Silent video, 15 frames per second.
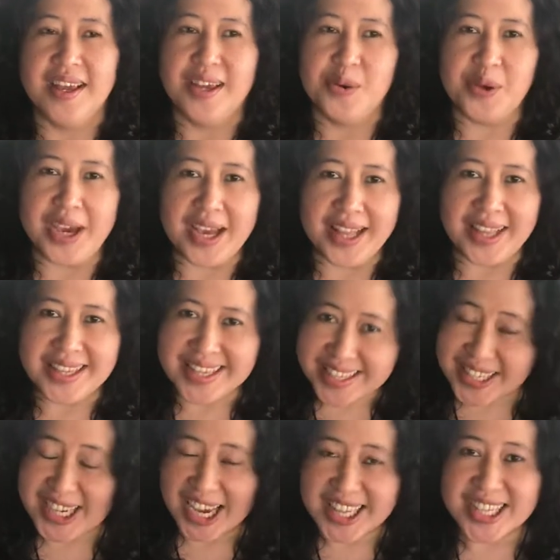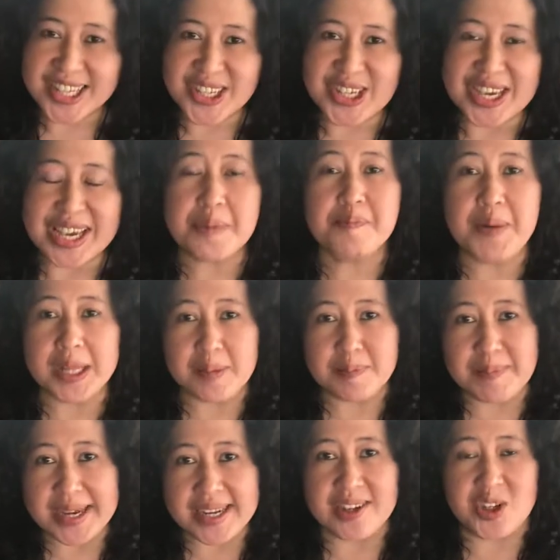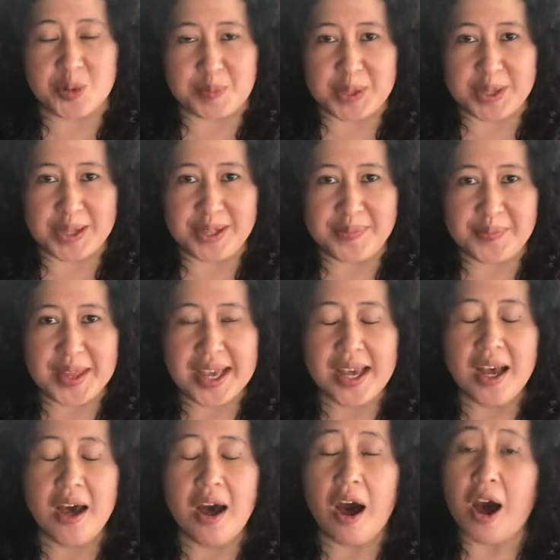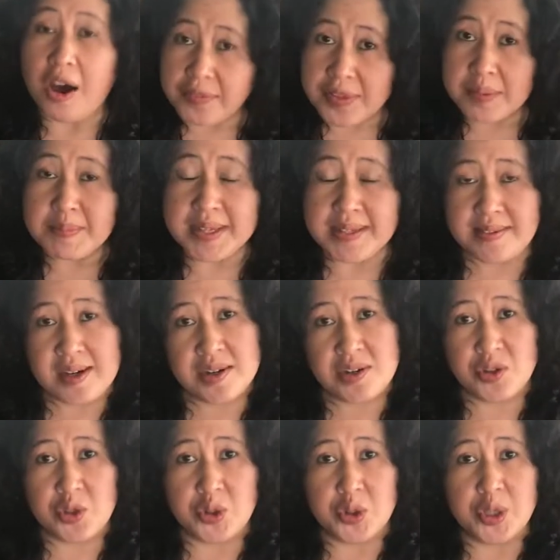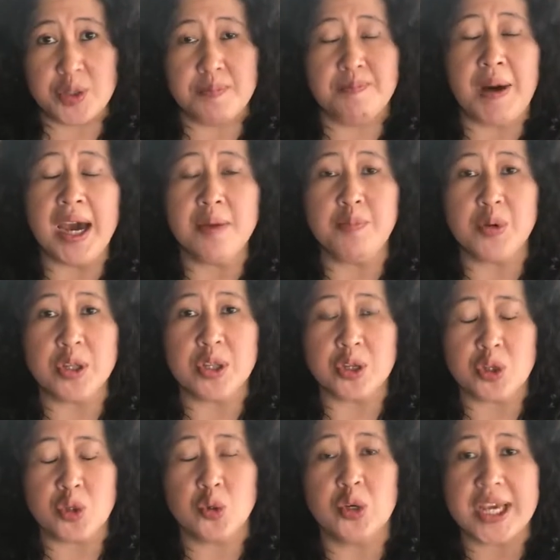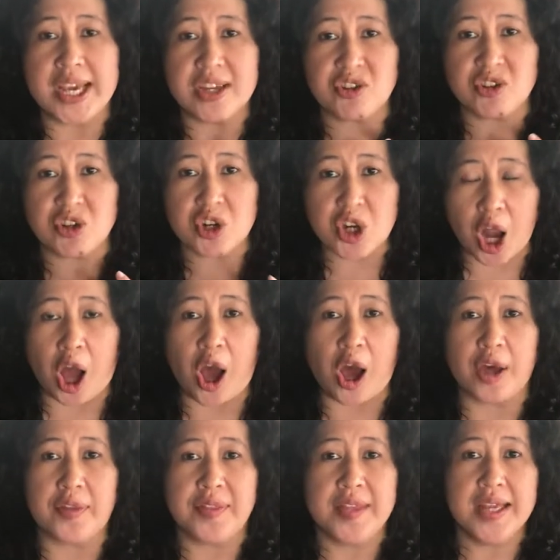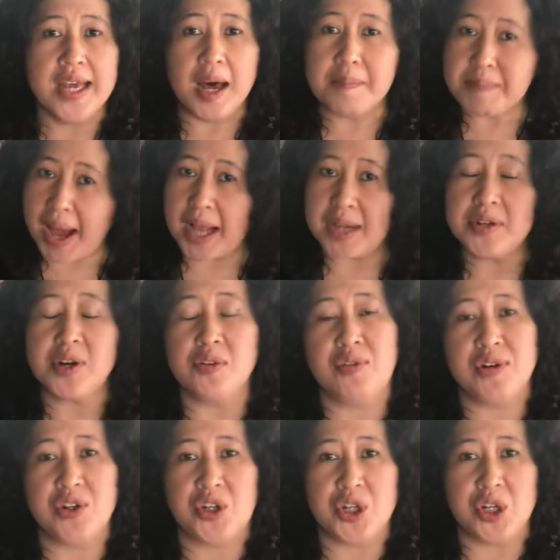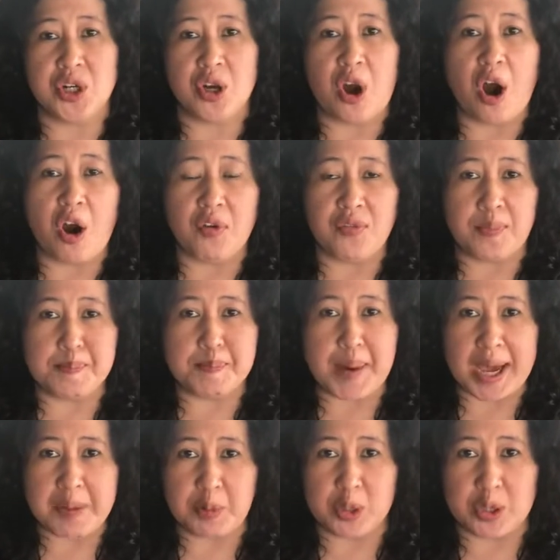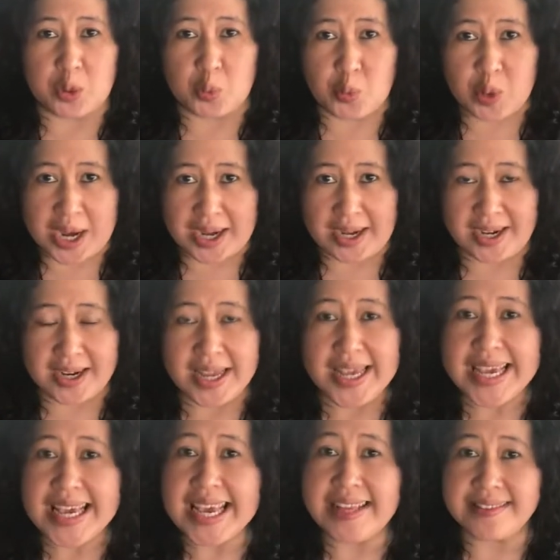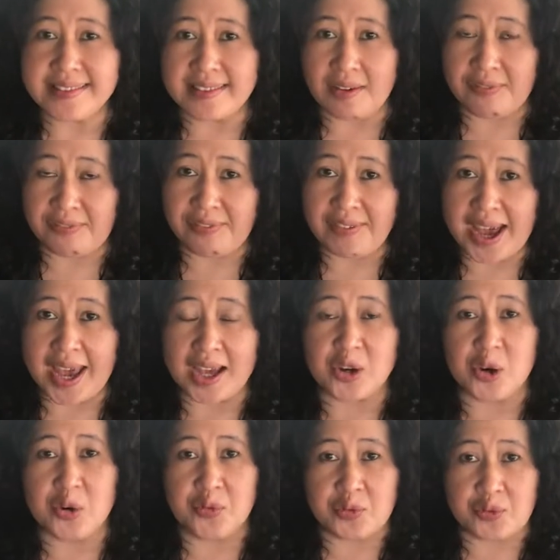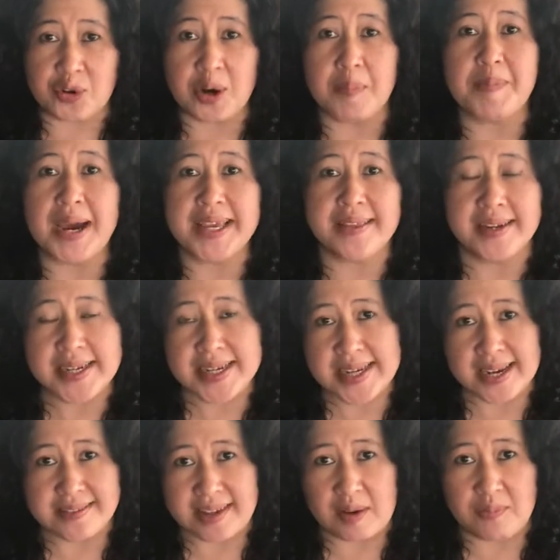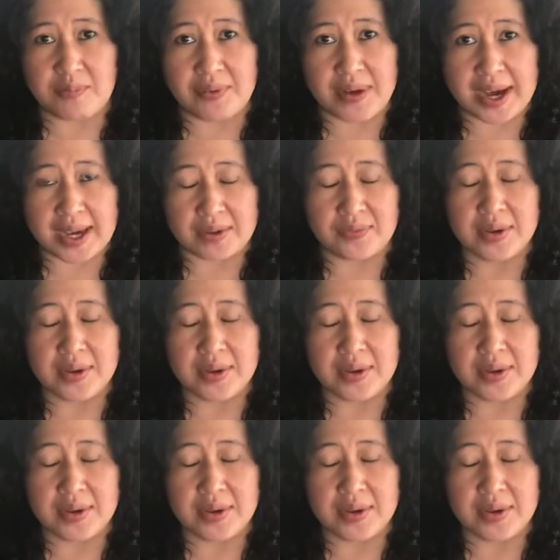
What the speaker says: Well, it's challenging but manageable. Often misunderstood, bipolar 2 is not a milder version of bipolar 1. It is a fact confirmed by the DSM-5.